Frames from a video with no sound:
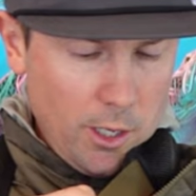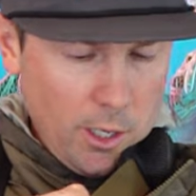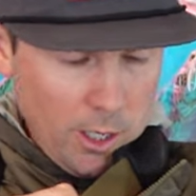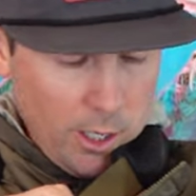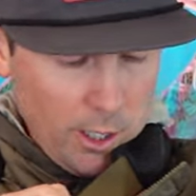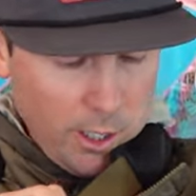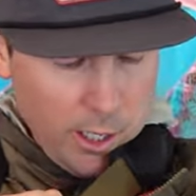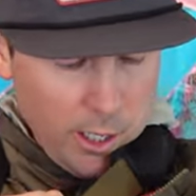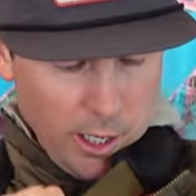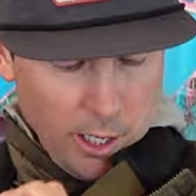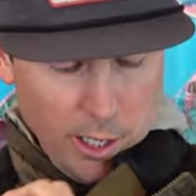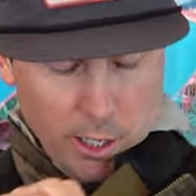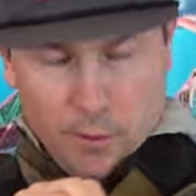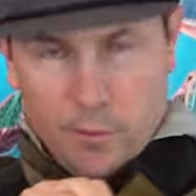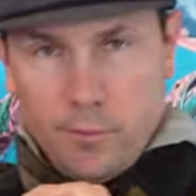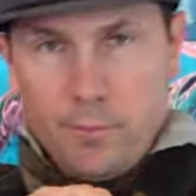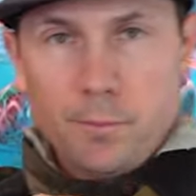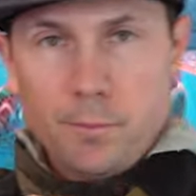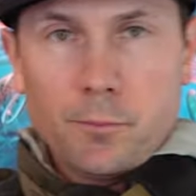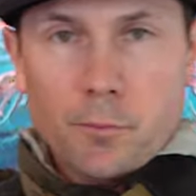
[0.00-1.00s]
And
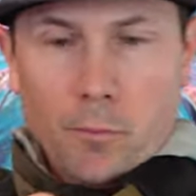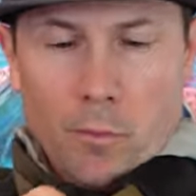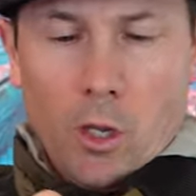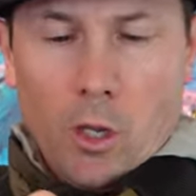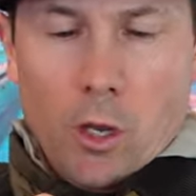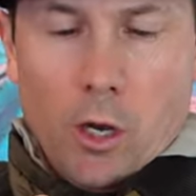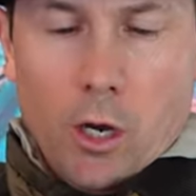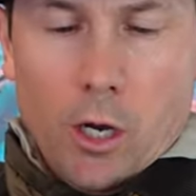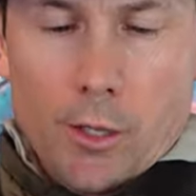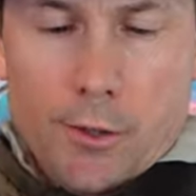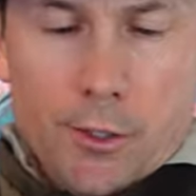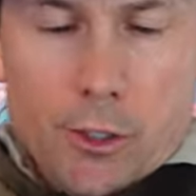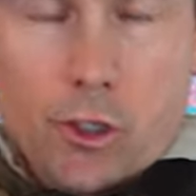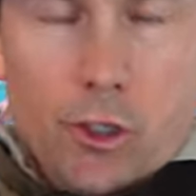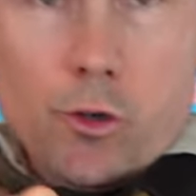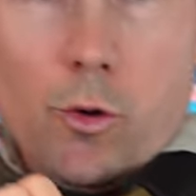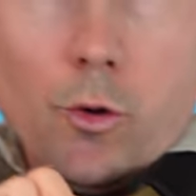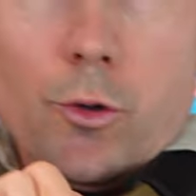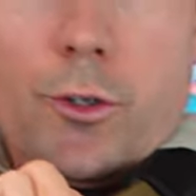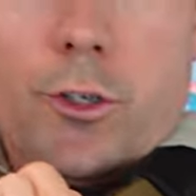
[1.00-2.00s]
on the
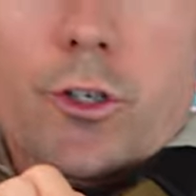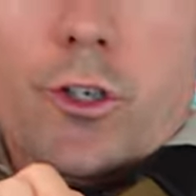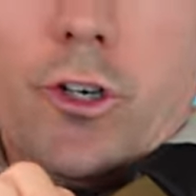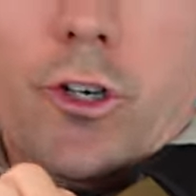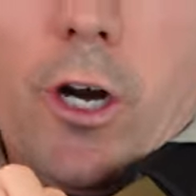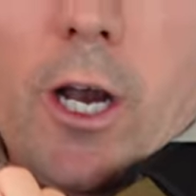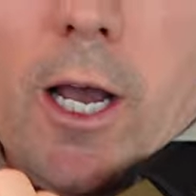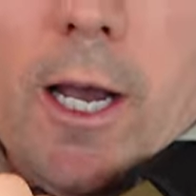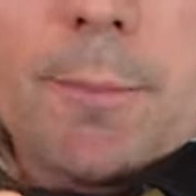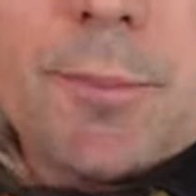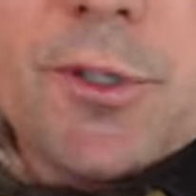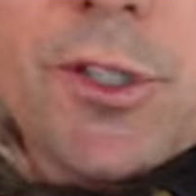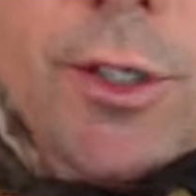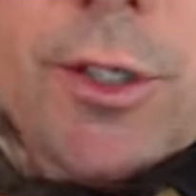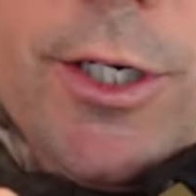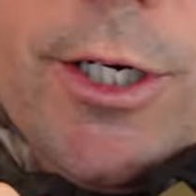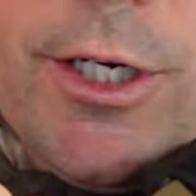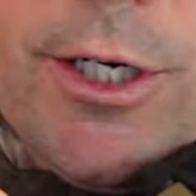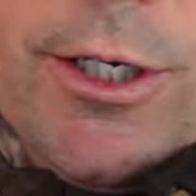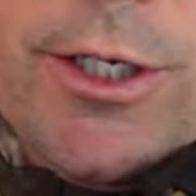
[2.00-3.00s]
shoulder straps
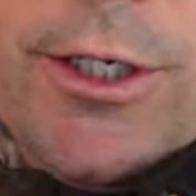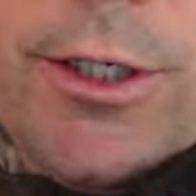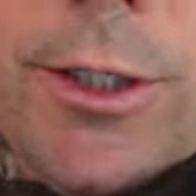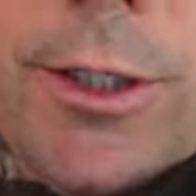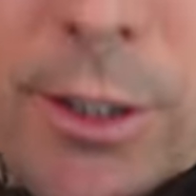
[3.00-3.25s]
here,